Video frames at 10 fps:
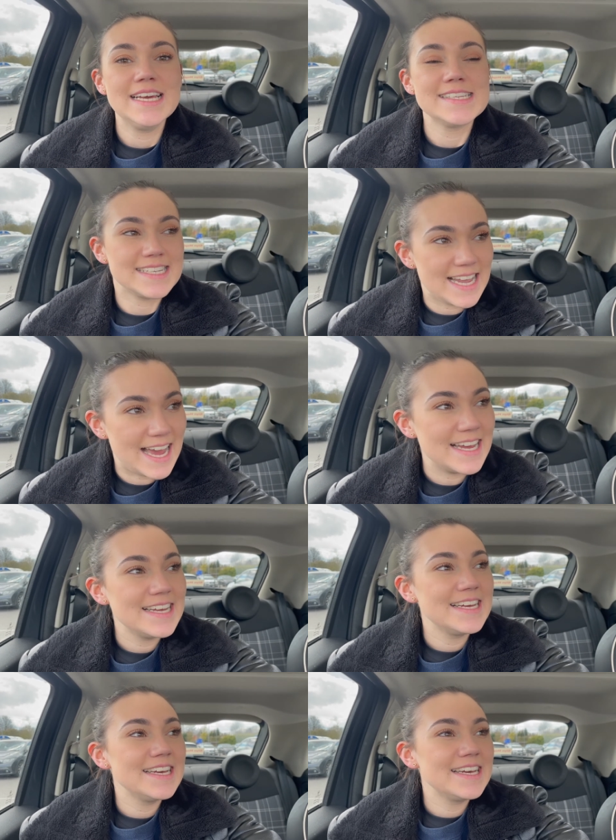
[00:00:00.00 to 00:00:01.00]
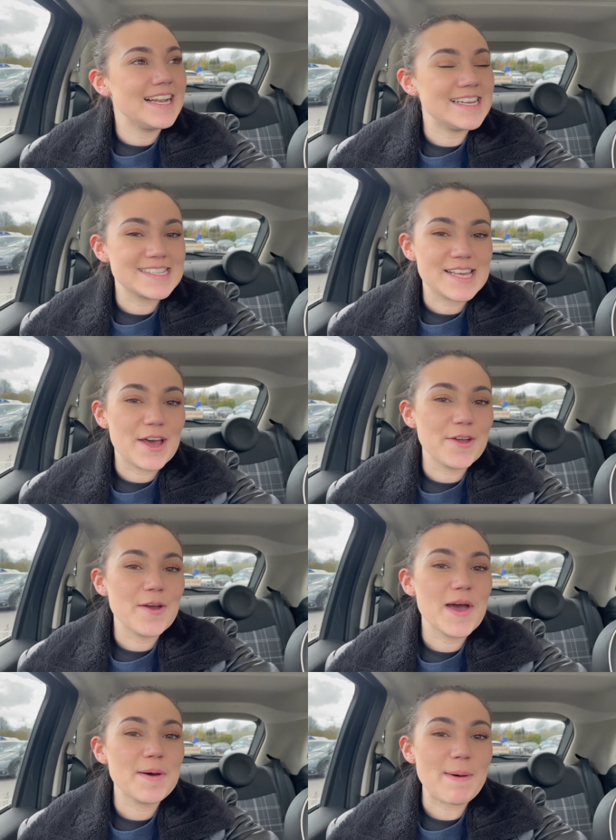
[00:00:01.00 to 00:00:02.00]
So yeah, let's go
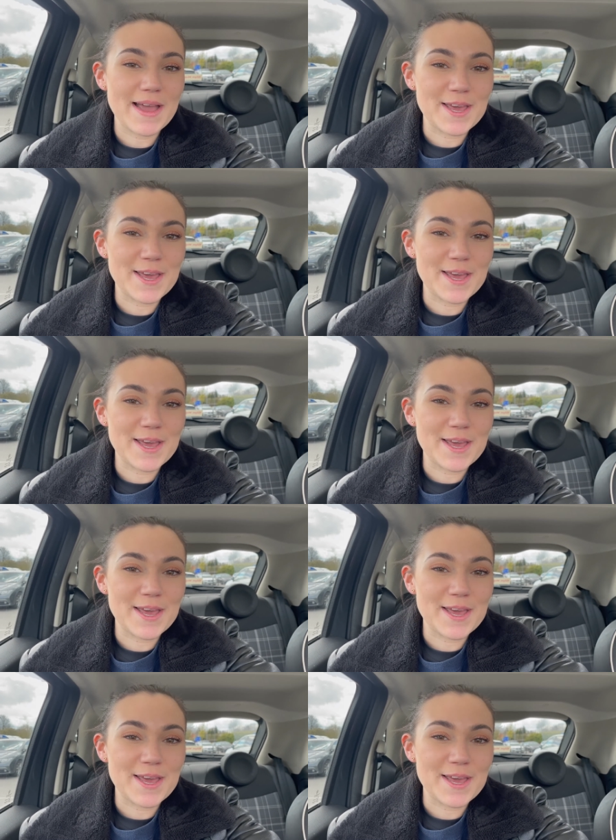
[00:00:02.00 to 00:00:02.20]
back